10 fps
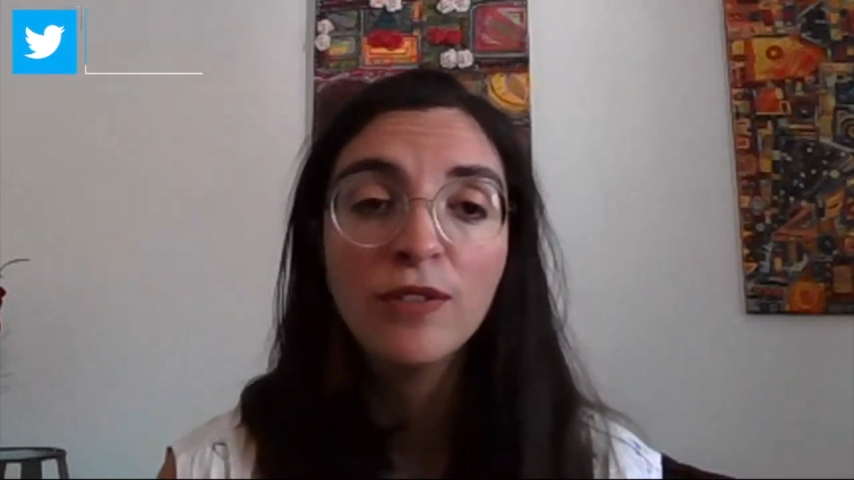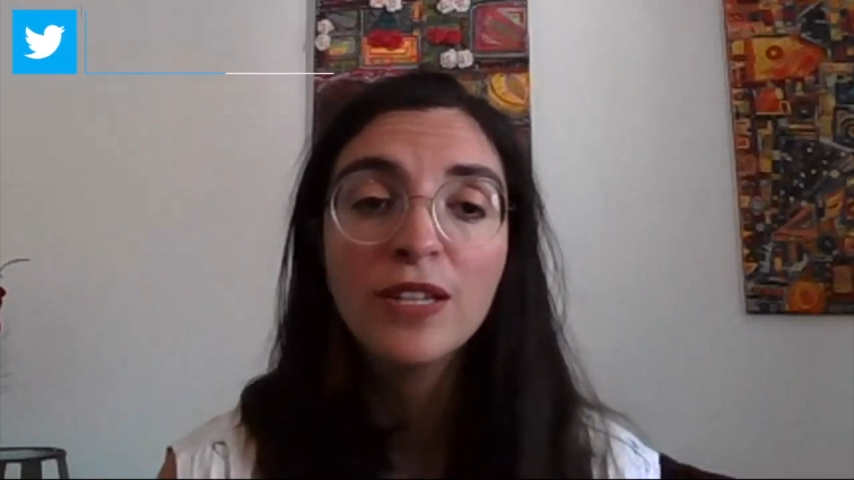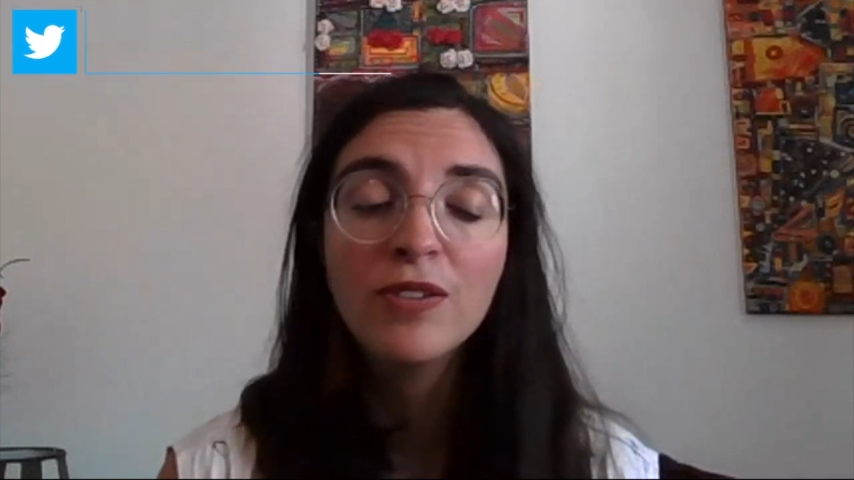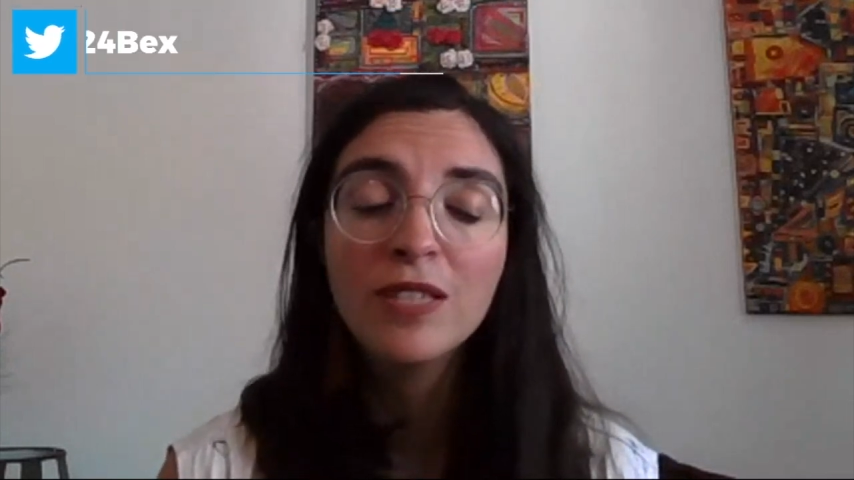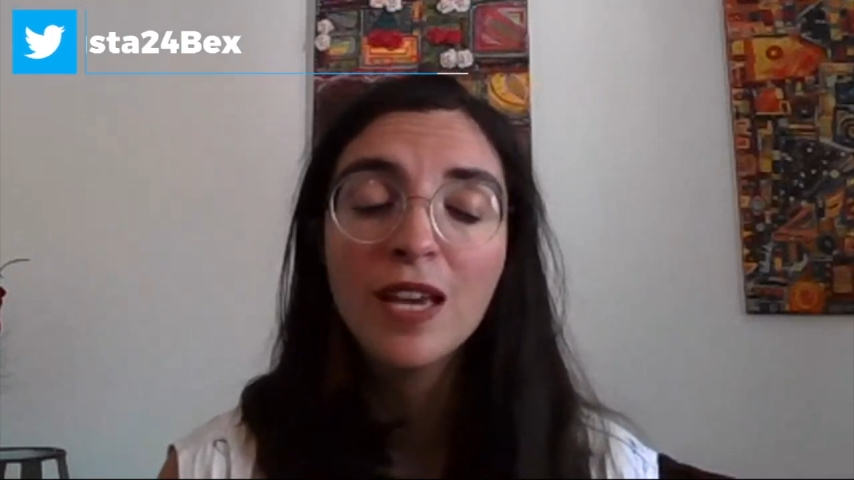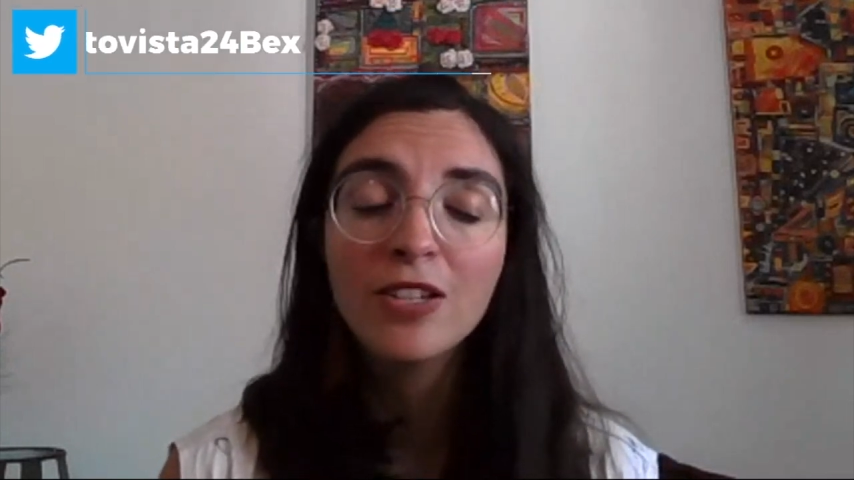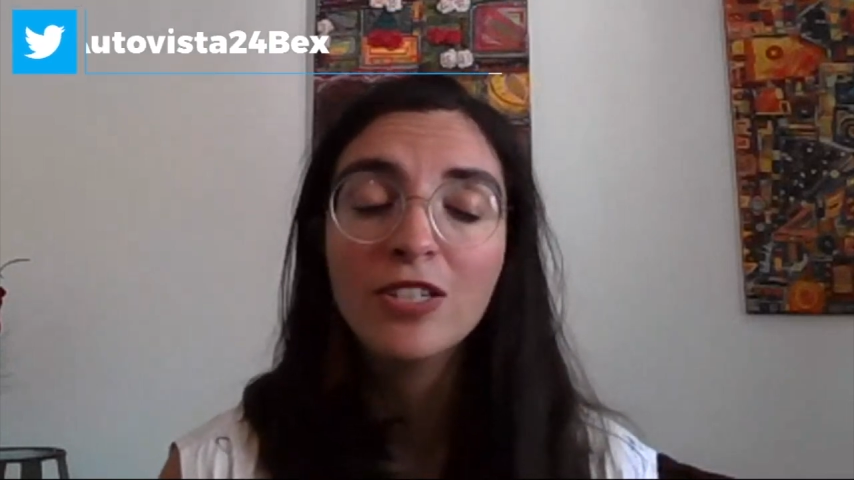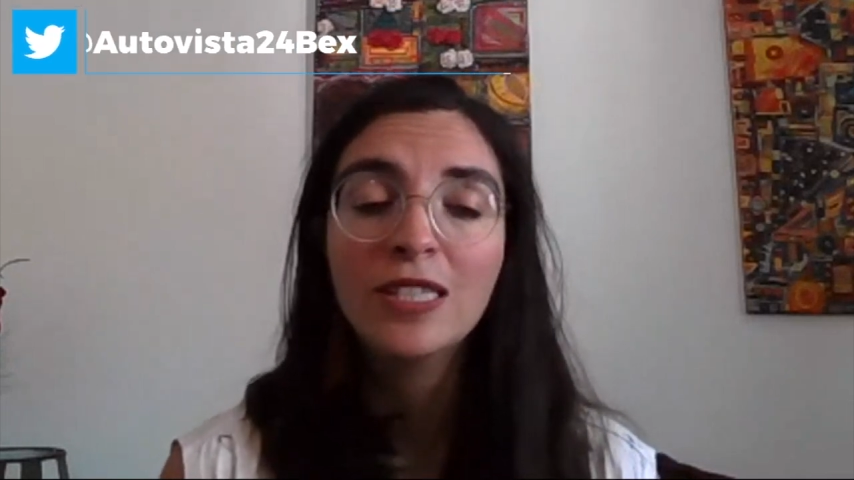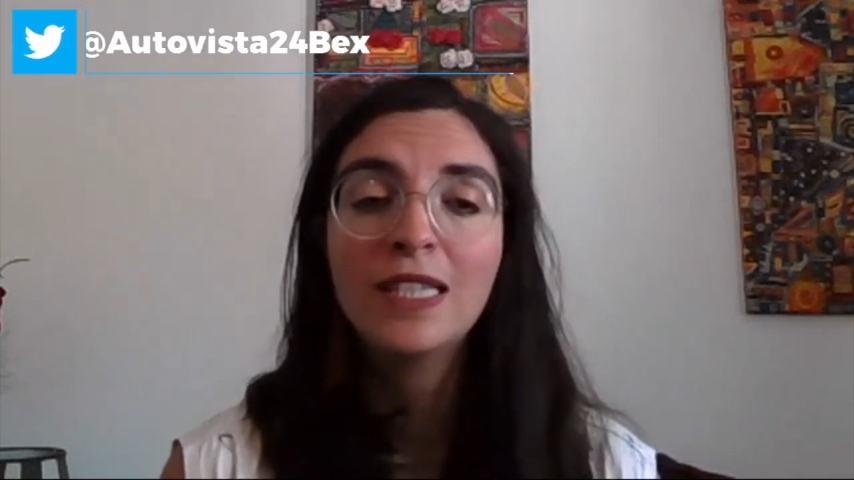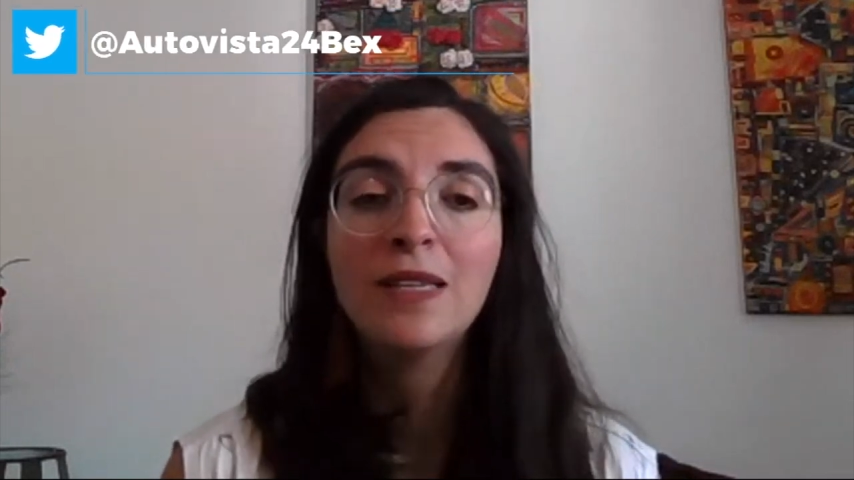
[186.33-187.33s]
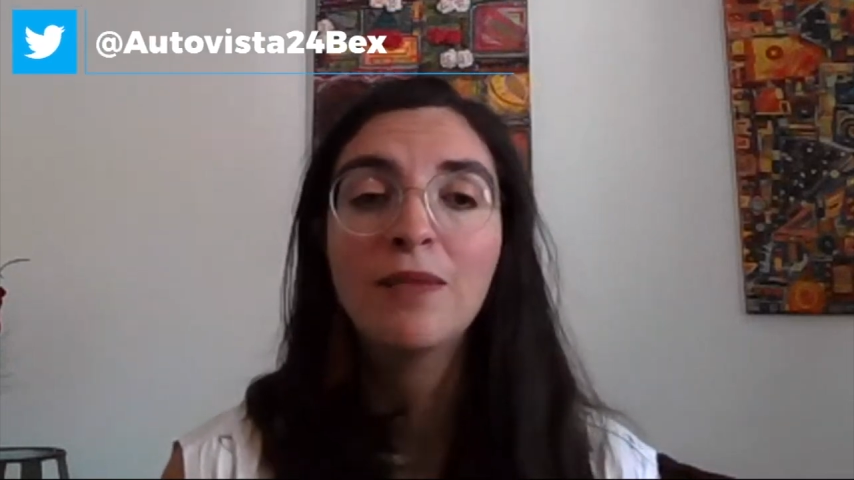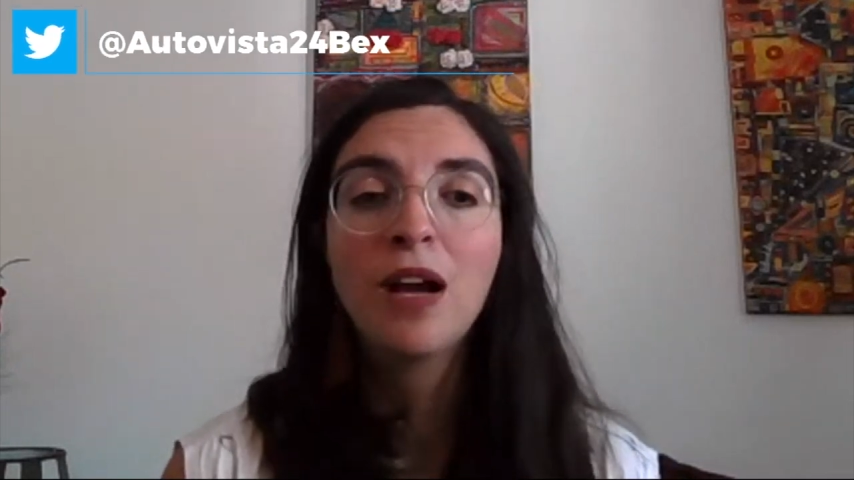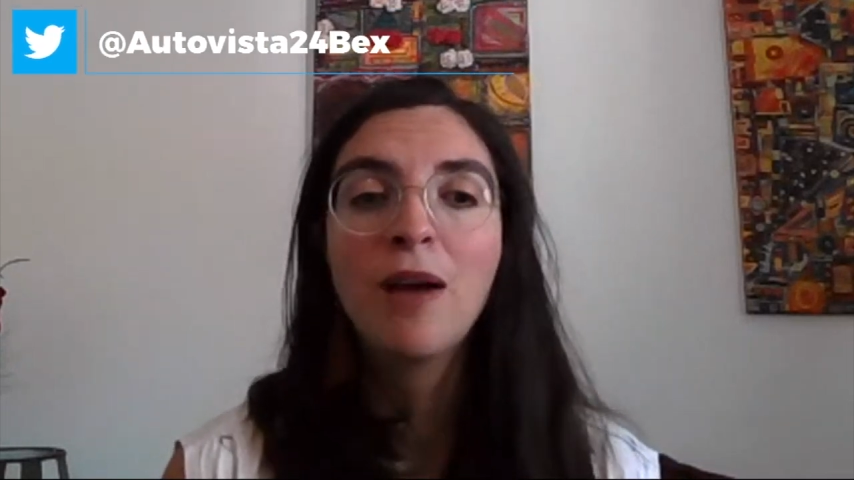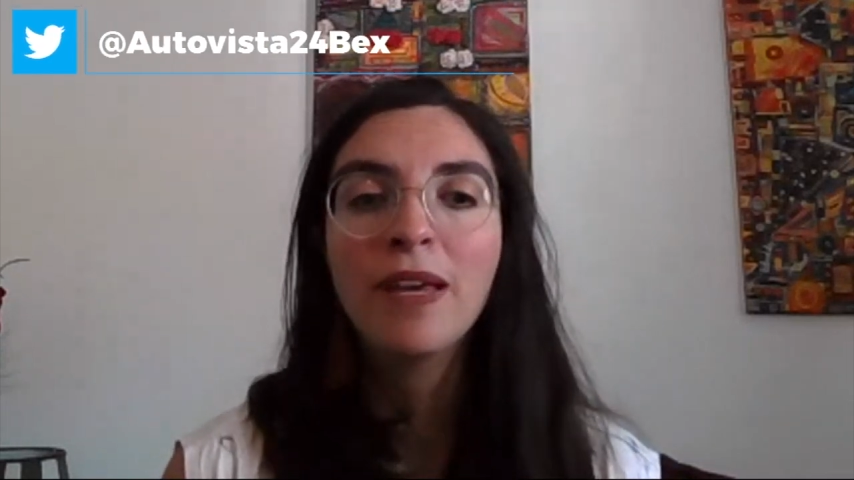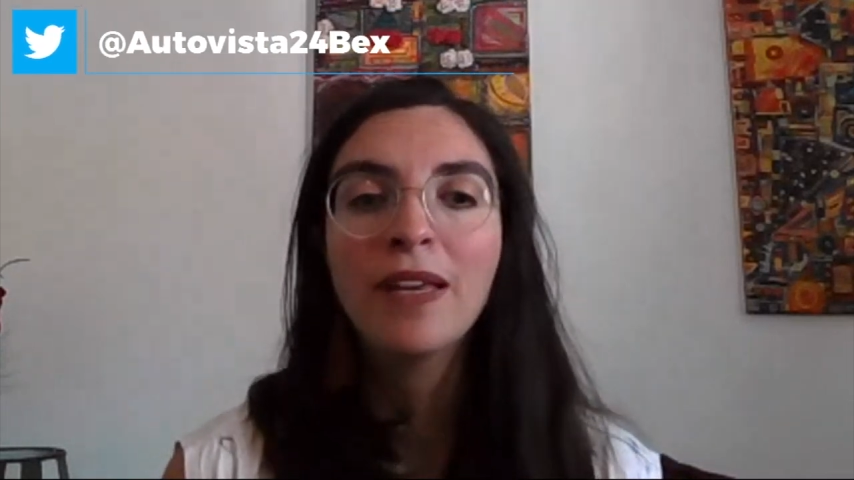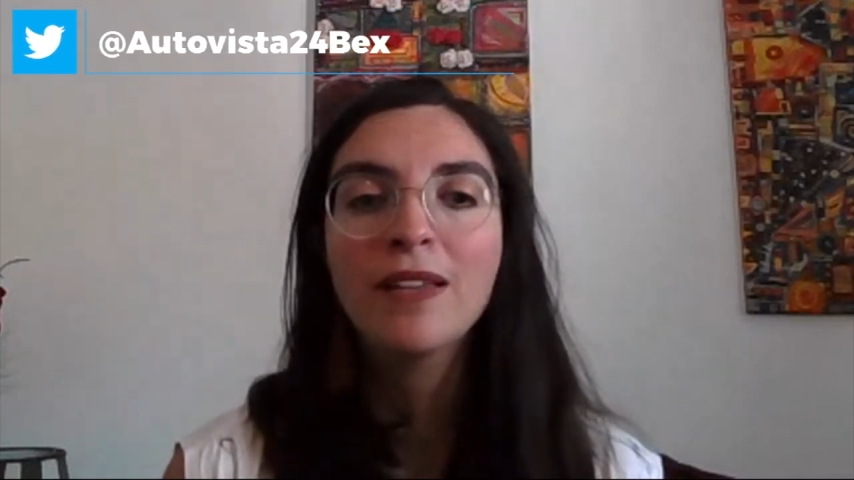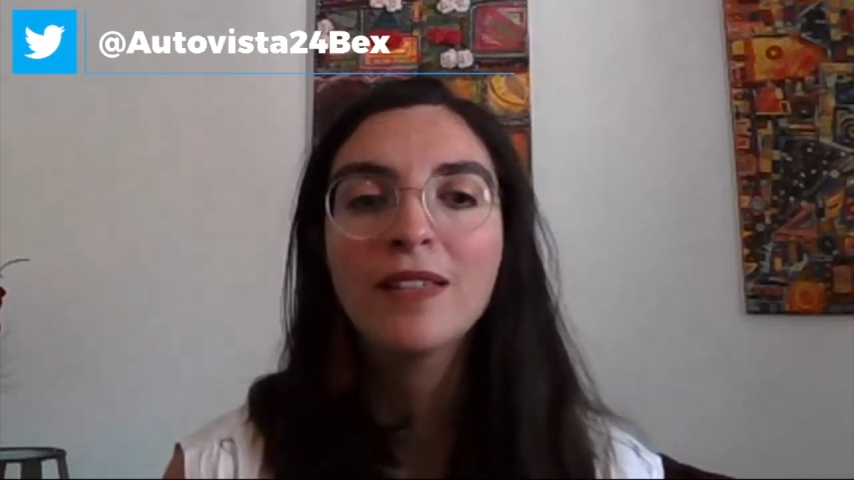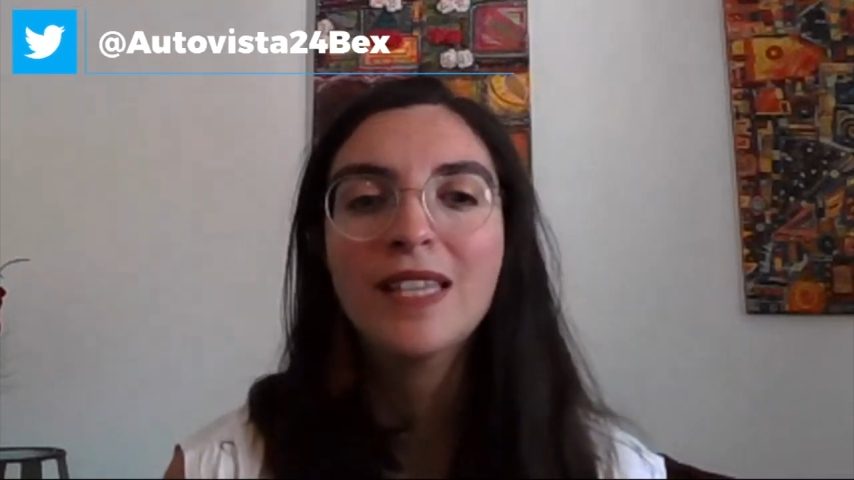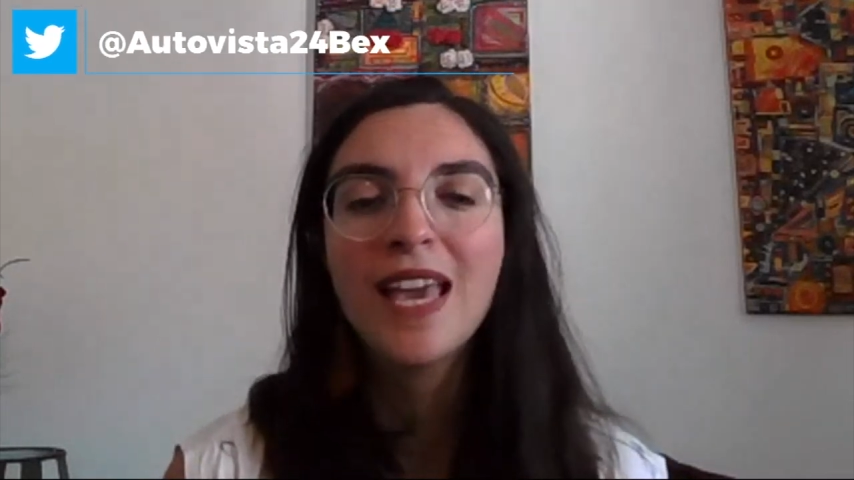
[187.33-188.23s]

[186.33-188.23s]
associations and some car makers,